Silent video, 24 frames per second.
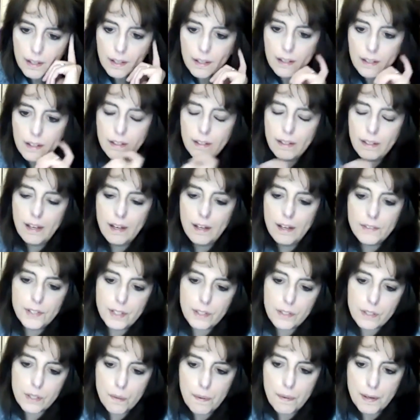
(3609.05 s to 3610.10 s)
Yeah,
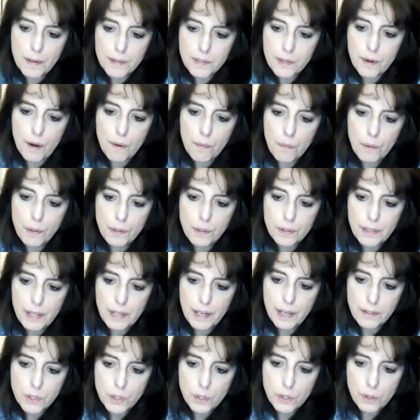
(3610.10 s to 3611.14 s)
Jigsaw Puzzle, I wondered that
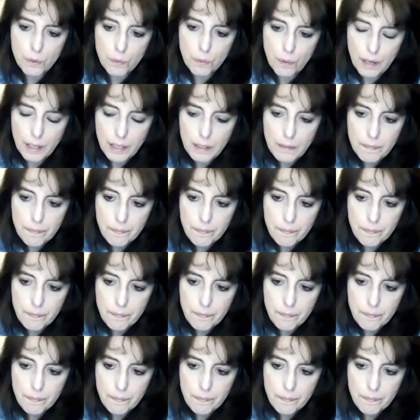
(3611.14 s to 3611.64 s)
too, right?